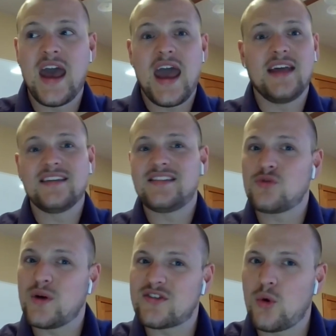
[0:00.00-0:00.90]
hey, this is
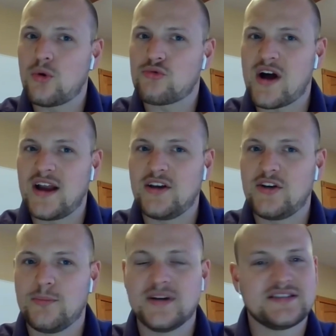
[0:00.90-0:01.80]
what's going right in your
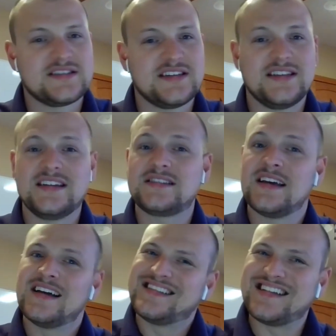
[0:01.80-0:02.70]
business, and this
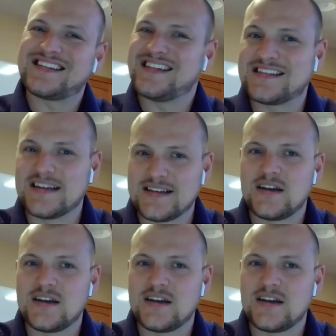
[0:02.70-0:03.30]
this isn't.